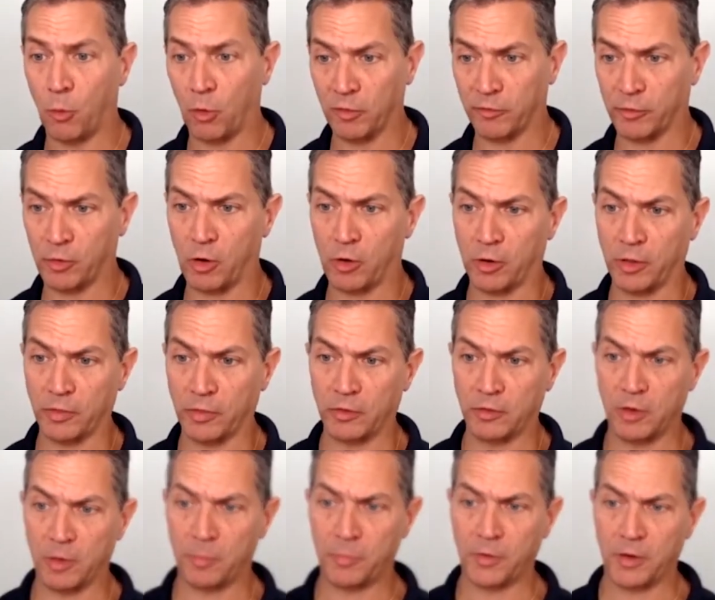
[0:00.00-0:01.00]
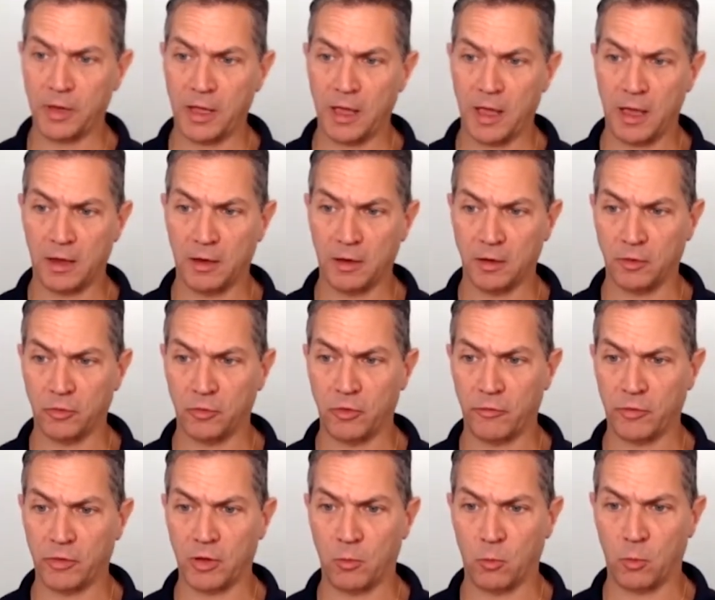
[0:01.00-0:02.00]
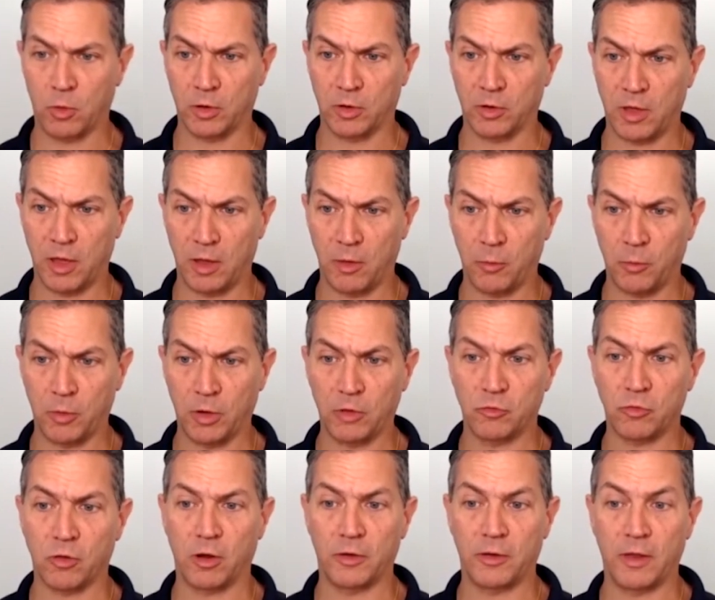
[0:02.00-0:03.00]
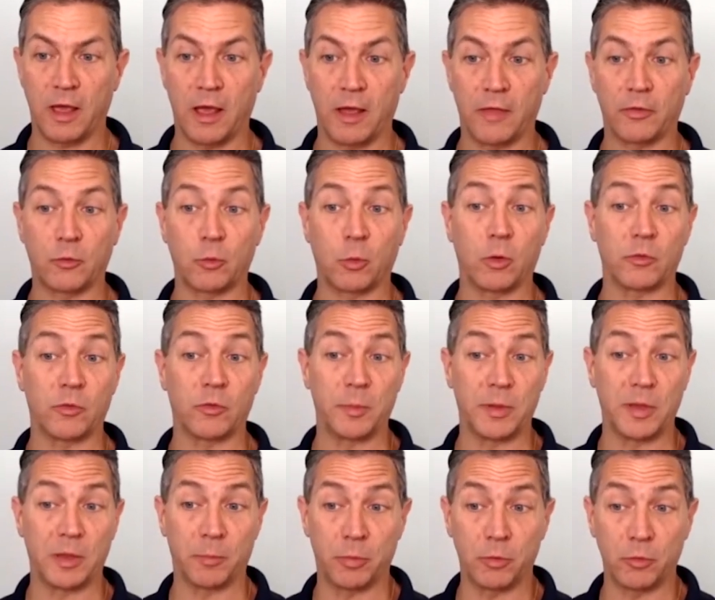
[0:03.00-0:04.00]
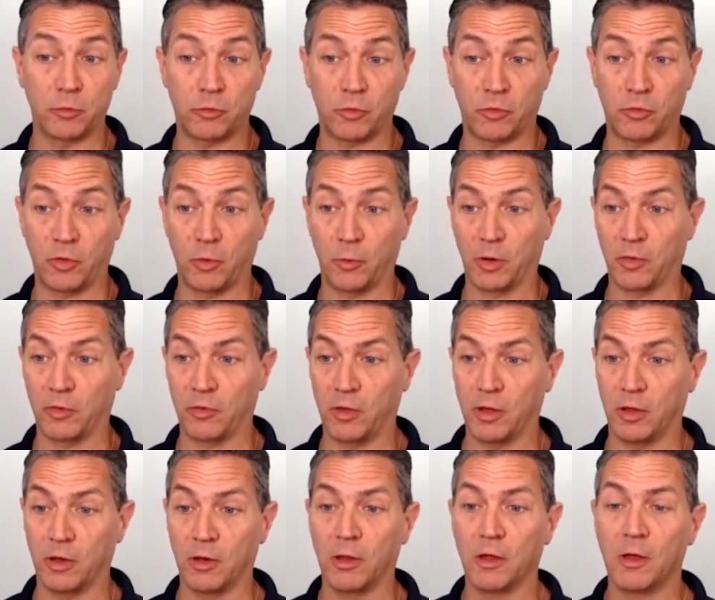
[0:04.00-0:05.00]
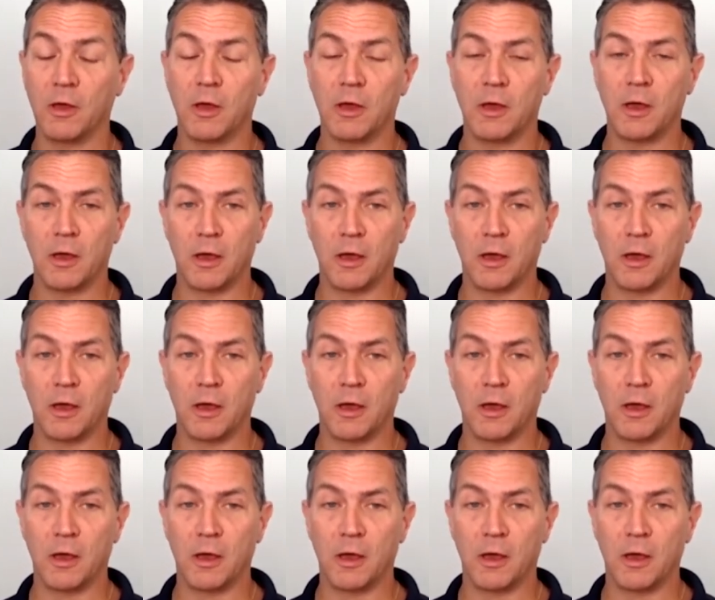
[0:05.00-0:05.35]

point regarding the dip that he had in the Civic at 1K when he tried to add the 12 db boost to see what it did.